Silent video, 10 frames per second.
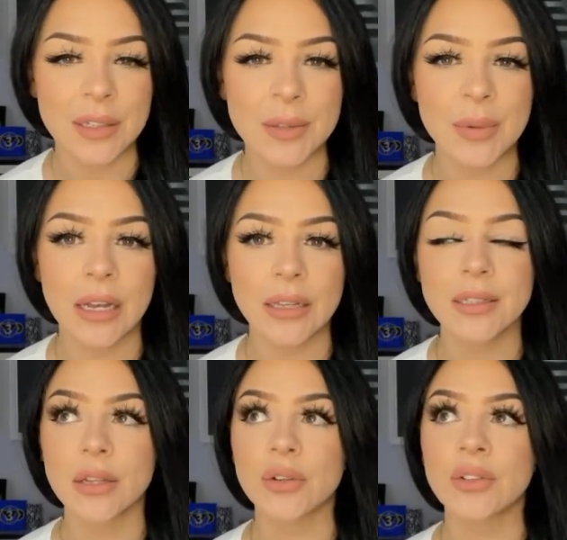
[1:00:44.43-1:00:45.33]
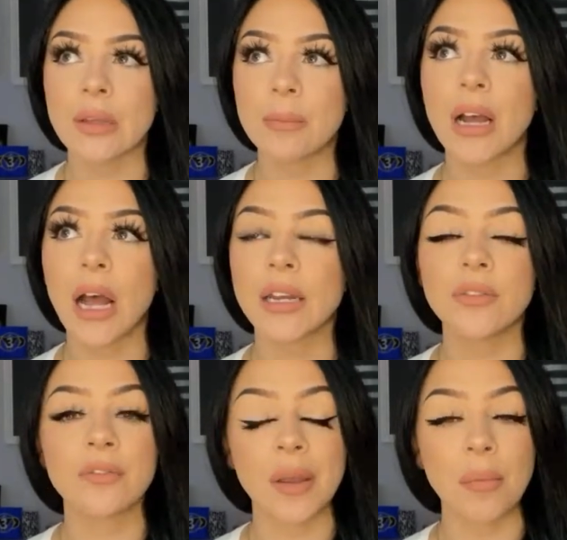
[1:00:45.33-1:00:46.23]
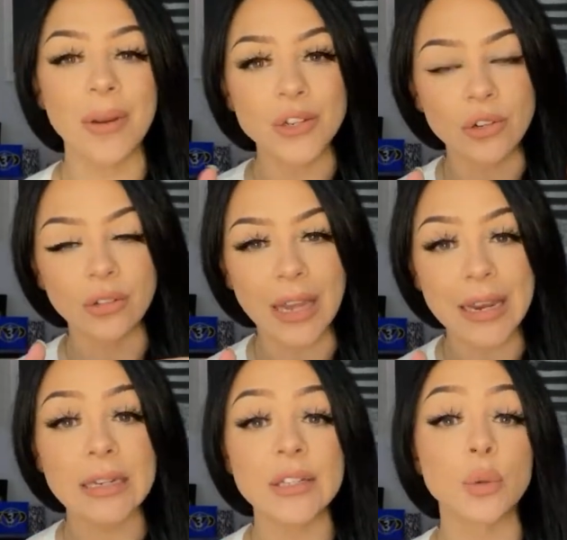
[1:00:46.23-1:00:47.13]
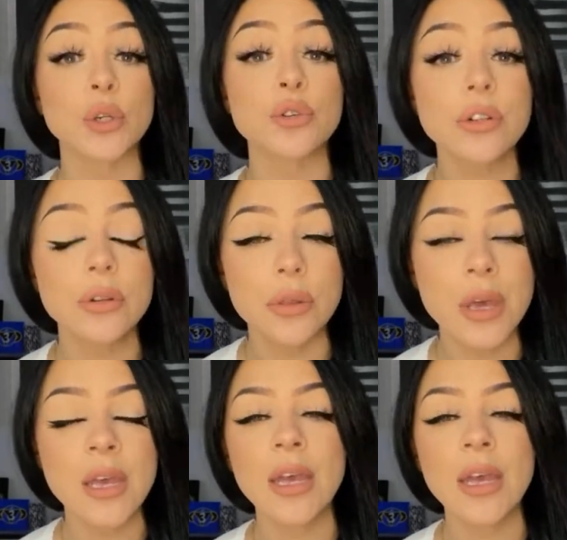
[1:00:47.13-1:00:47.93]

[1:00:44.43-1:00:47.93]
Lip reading: It's because there's some kind of vibrational likeness or truth